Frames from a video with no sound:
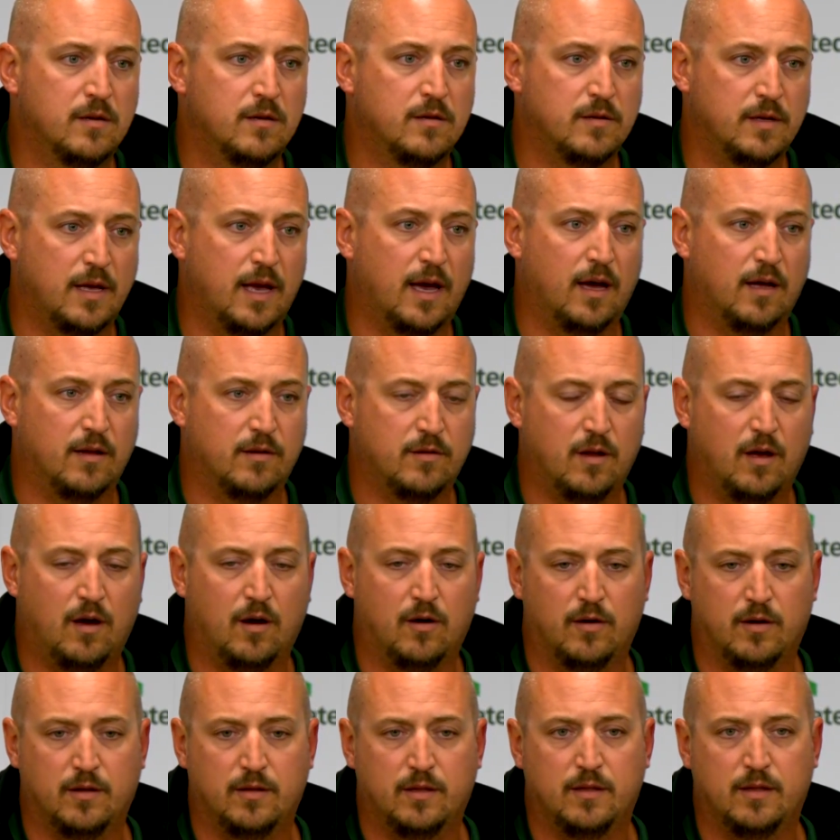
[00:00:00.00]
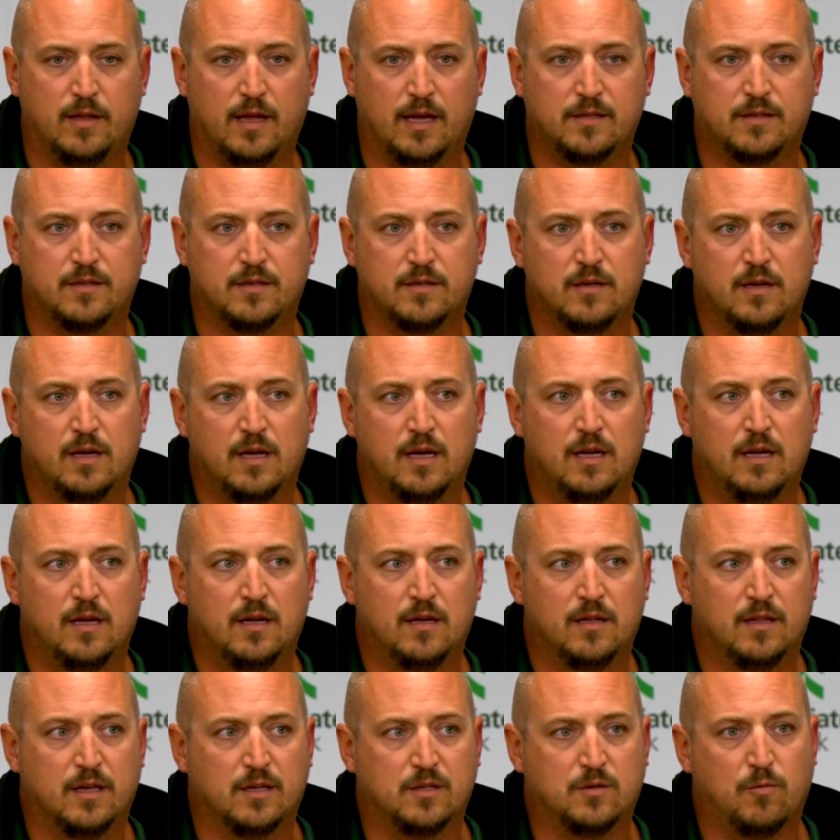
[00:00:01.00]
Yeah, no, and
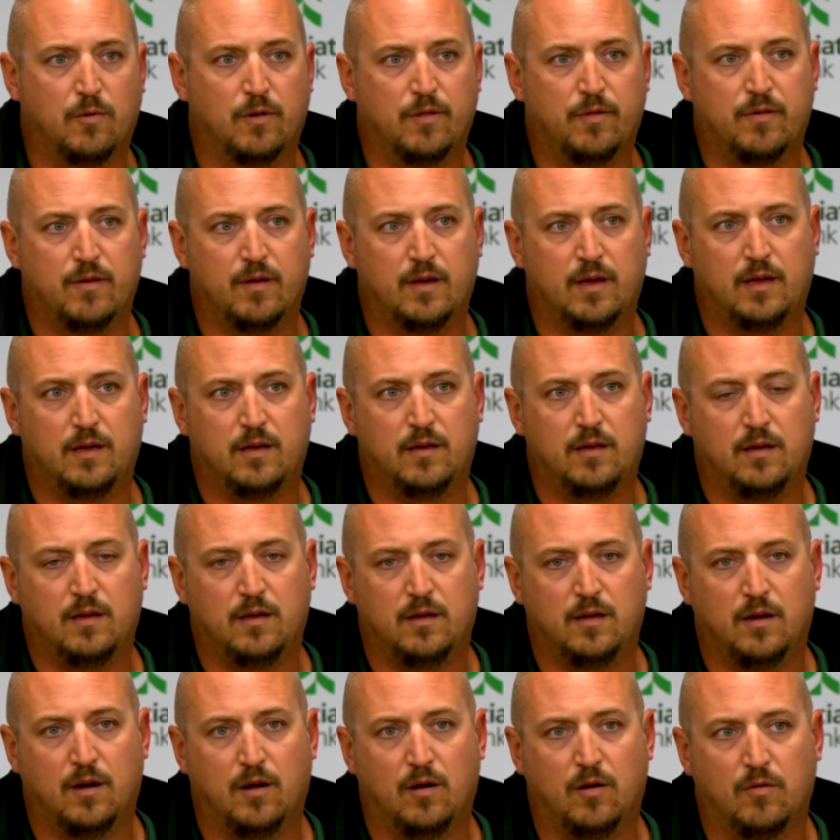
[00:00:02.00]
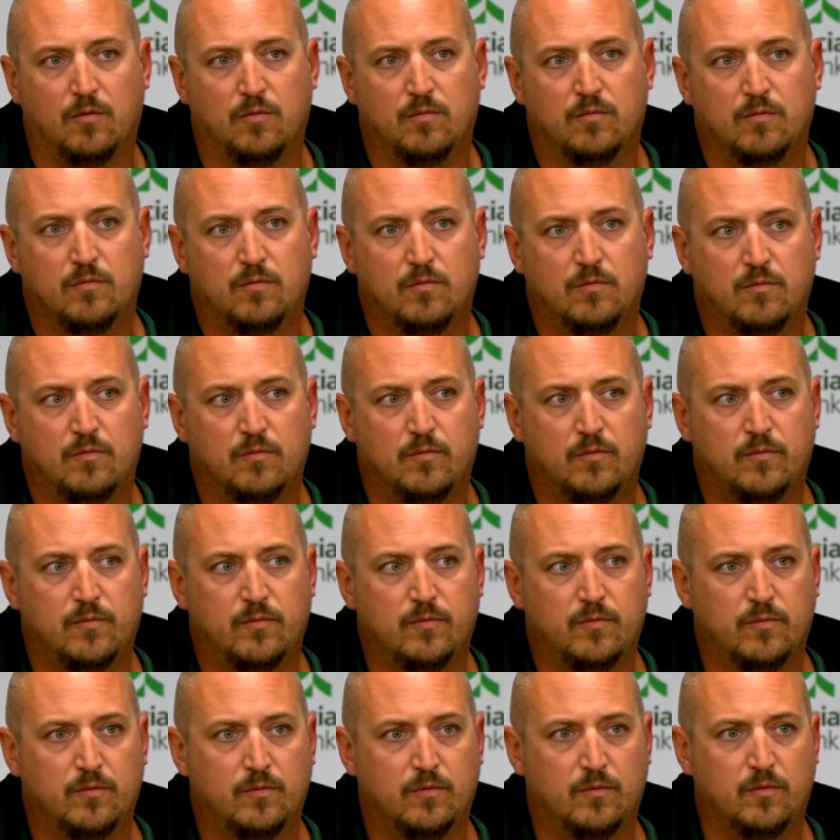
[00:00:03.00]
that's one thing, you know,
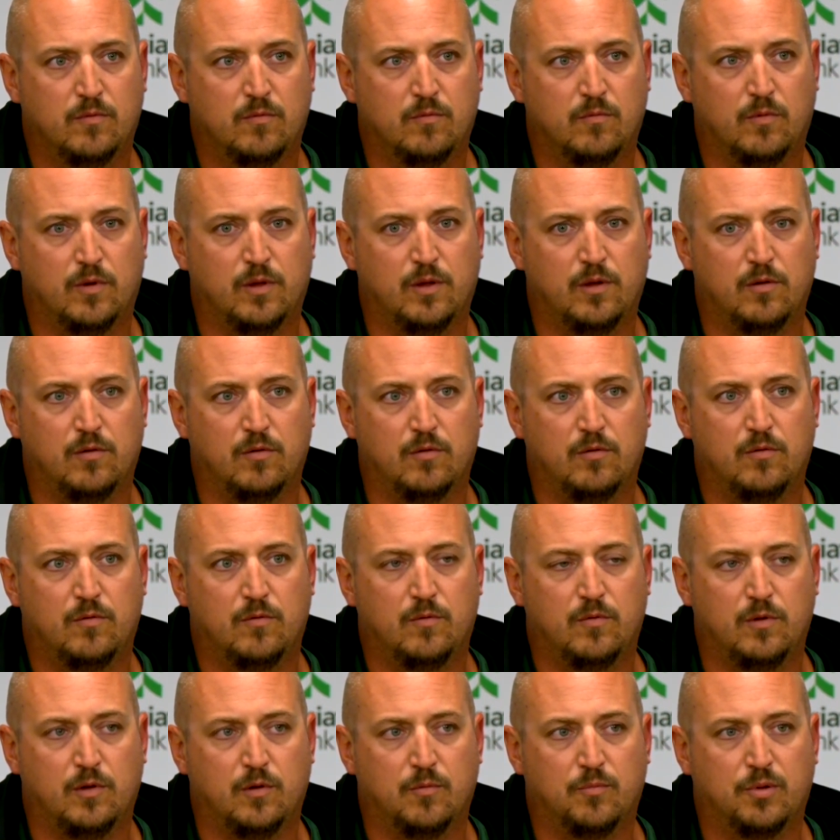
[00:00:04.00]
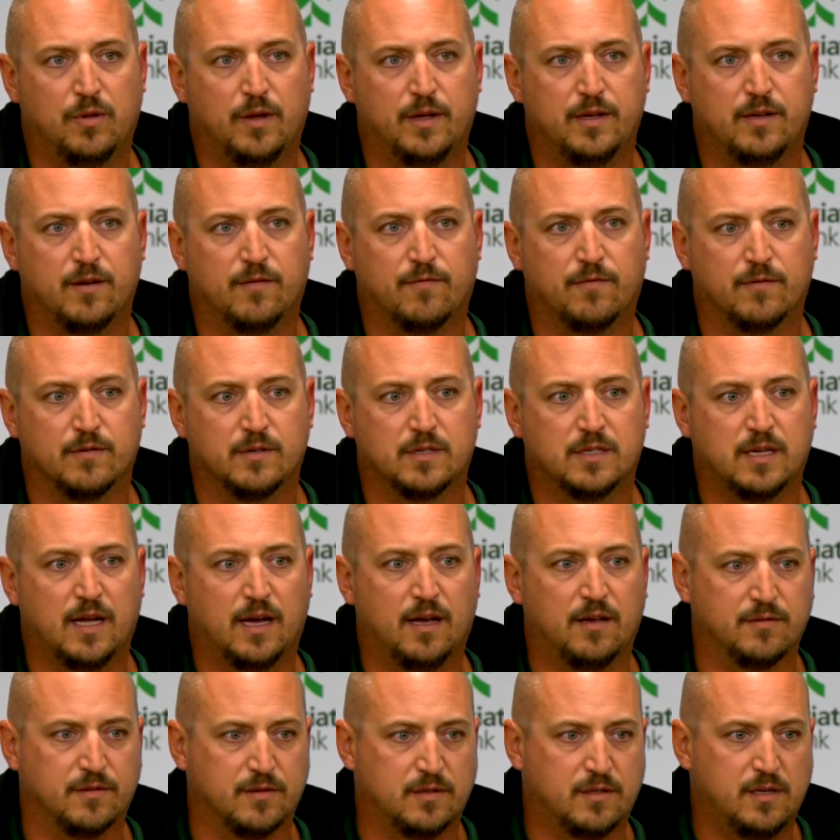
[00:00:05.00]
when you play different
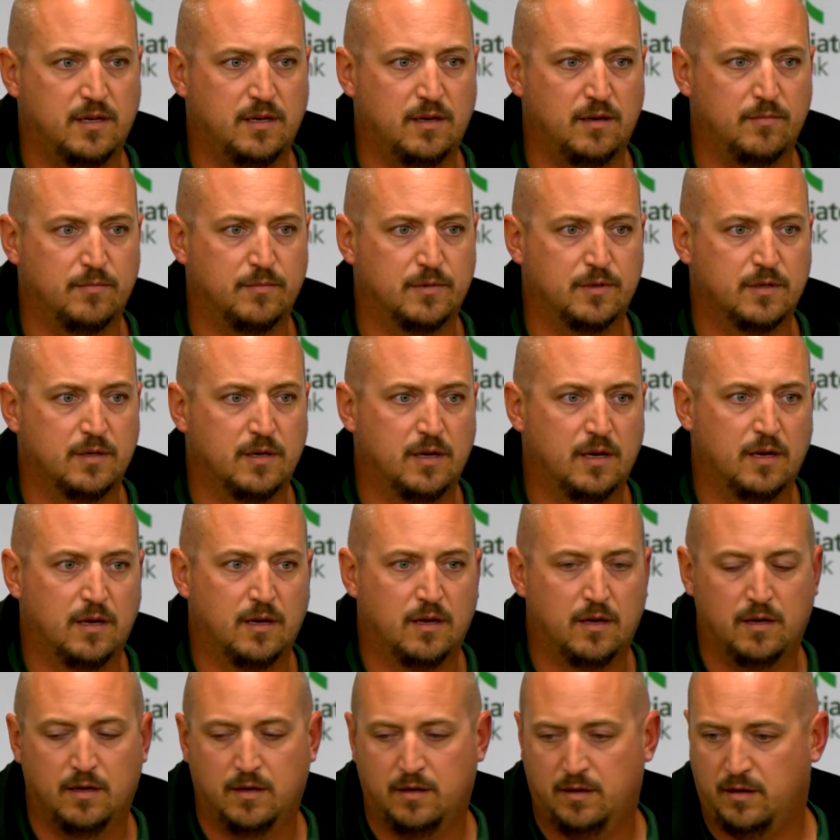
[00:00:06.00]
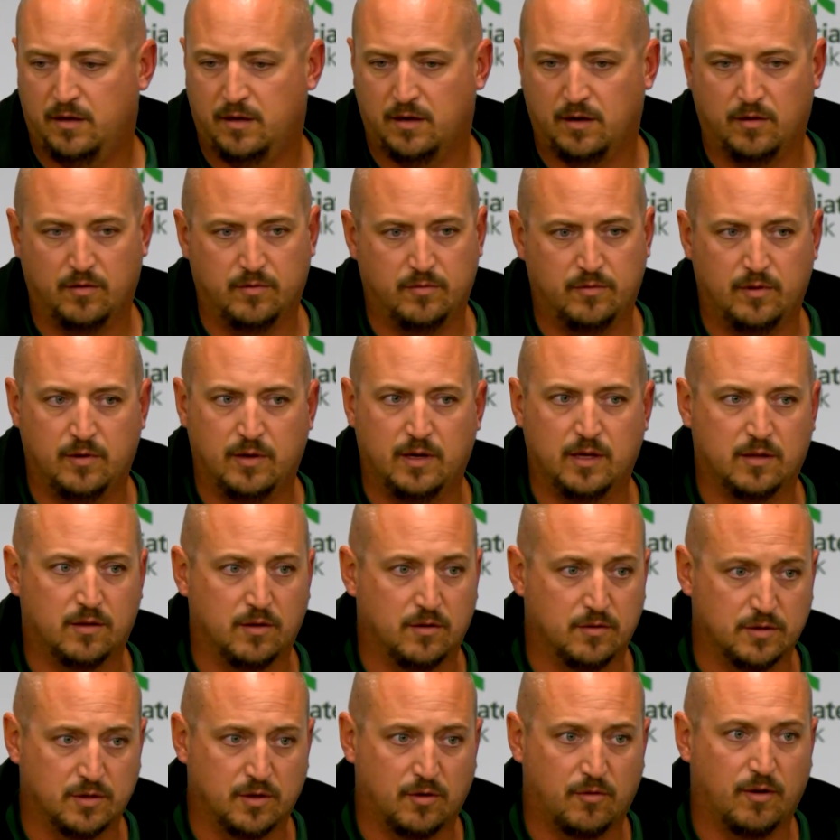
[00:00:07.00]
styles of teams, you know, you get
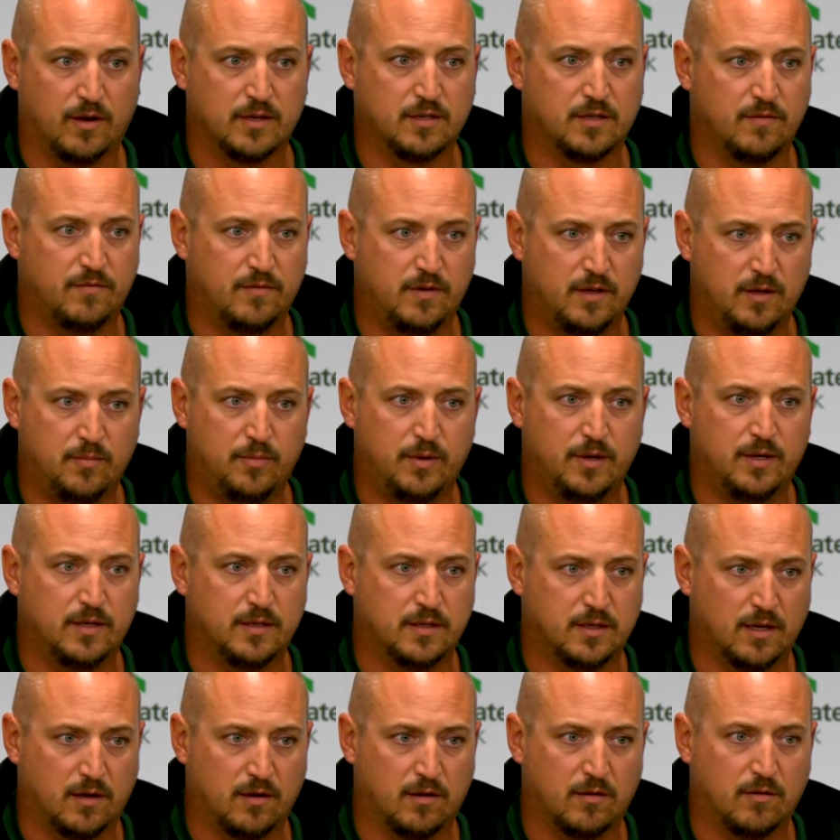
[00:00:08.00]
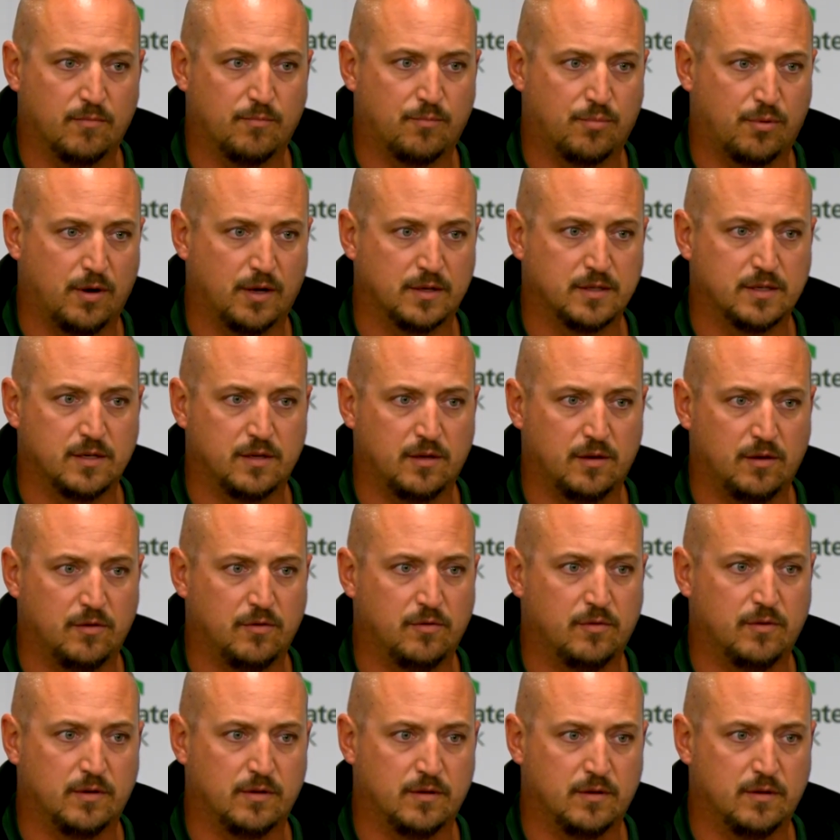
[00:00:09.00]
those aggressive DBs that are pressing
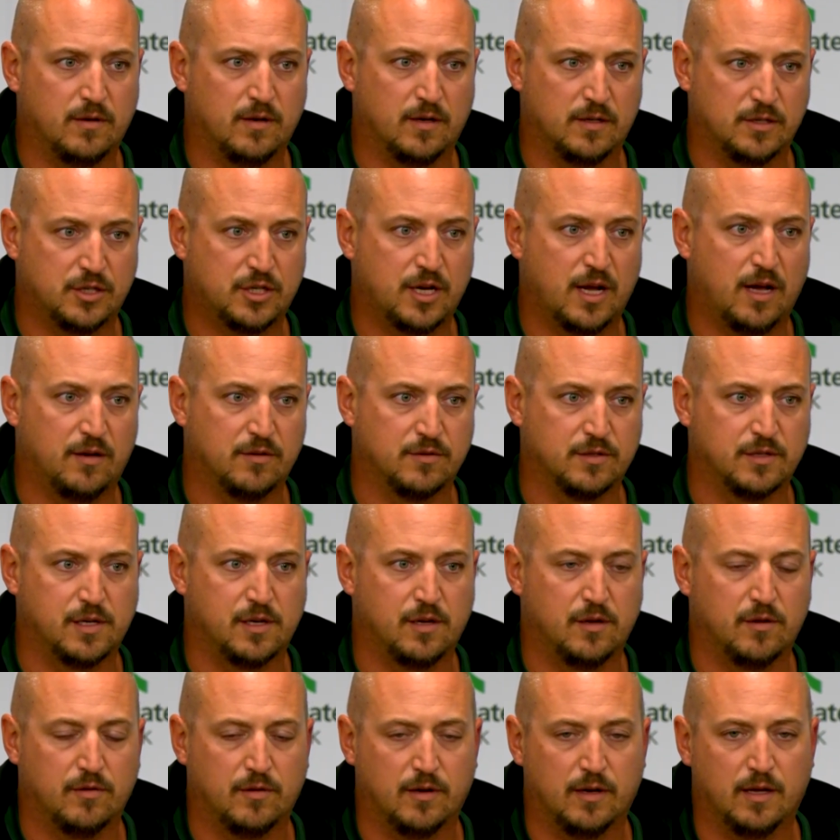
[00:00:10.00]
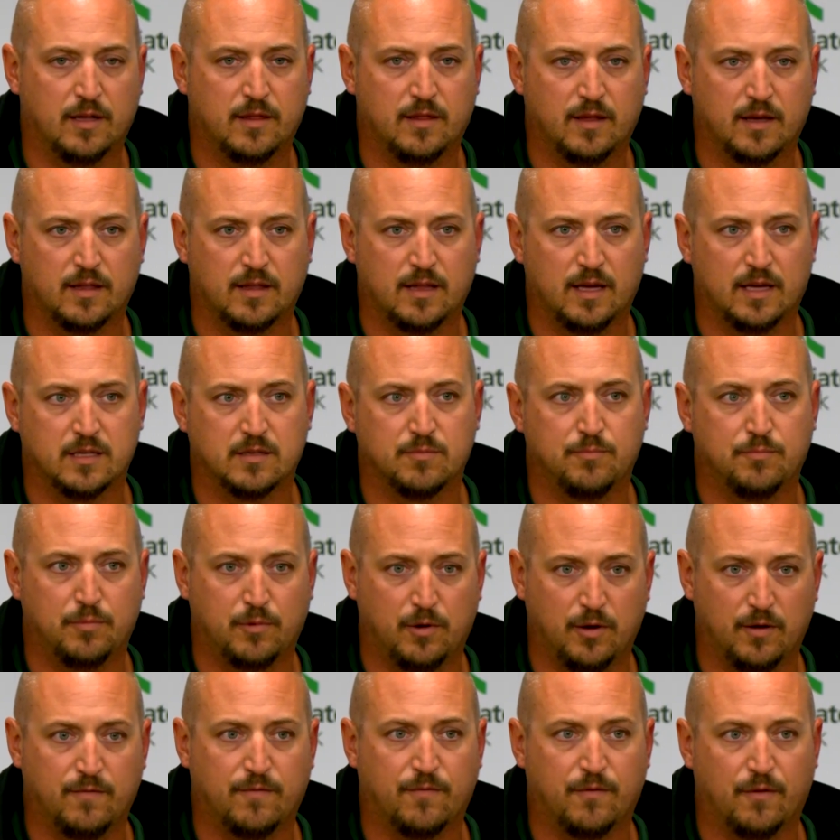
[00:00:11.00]
you and challenging you, and I think that's
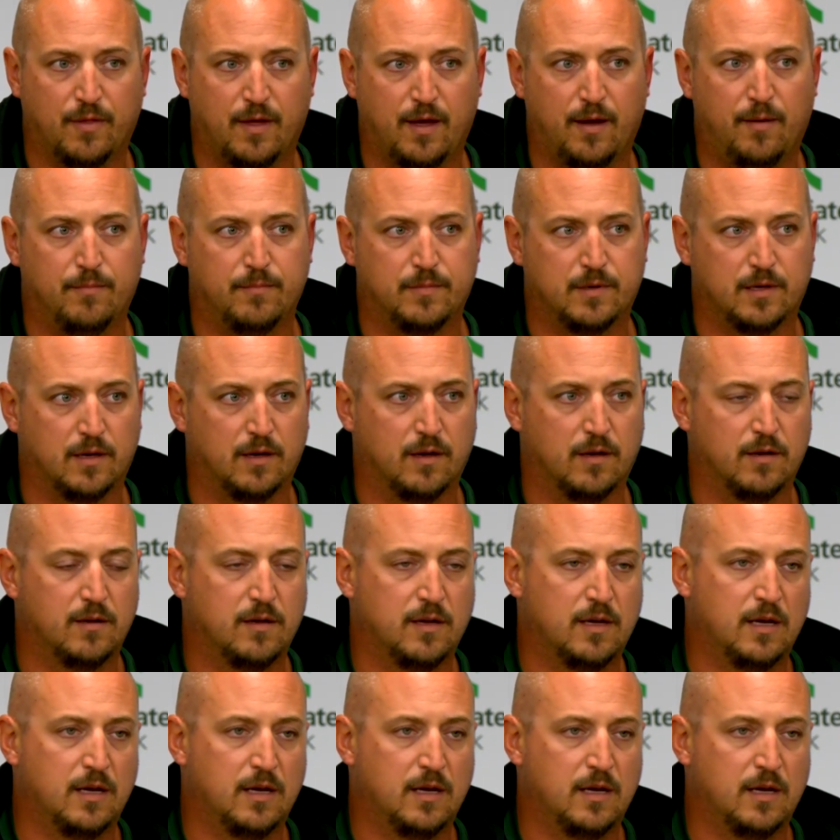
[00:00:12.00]
good for them to